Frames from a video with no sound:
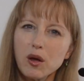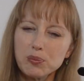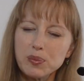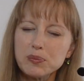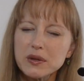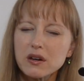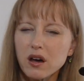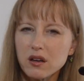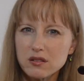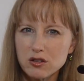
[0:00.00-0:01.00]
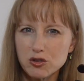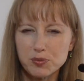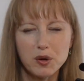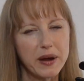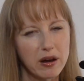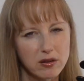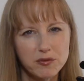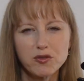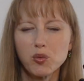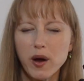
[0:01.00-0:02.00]
But because you've prepared
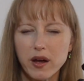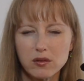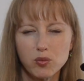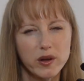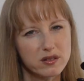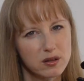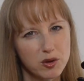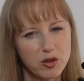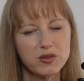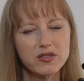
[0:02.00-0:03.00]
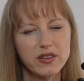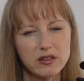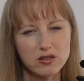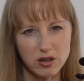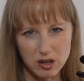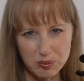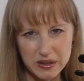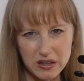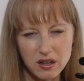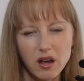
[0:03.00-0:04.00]
them for what some of those things are going to
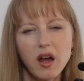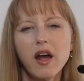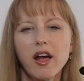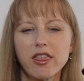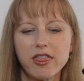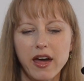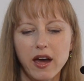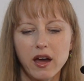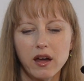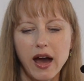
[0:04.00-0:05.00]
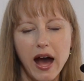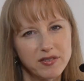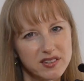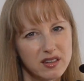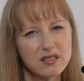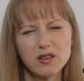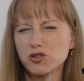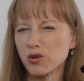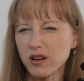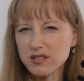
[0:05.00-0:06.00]
be, they have a sense of
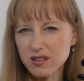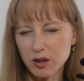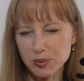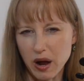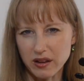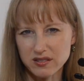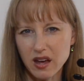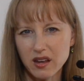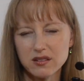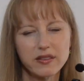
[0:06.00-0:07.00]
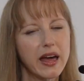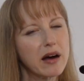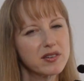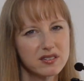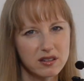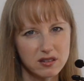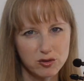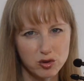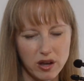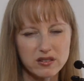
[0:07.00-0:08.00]
trust in the process, and they have a sense
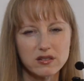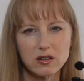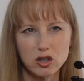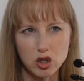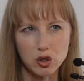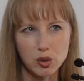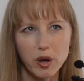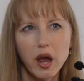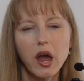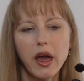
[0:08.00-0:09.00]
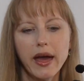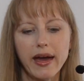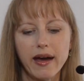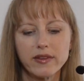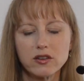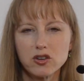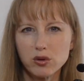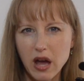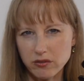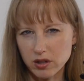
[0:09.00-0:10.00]
of trust in you, and they
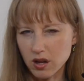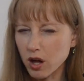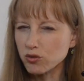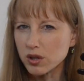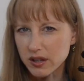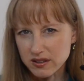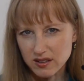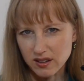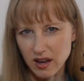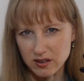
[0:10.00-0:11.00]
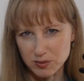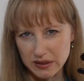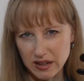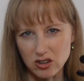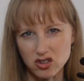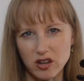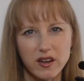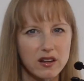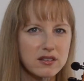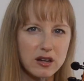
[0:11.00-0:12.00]
don't have an unrealistic expectation
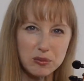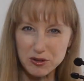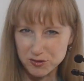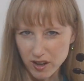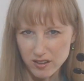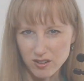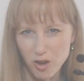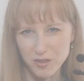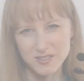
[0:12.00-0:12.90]
that it's going to be fun all the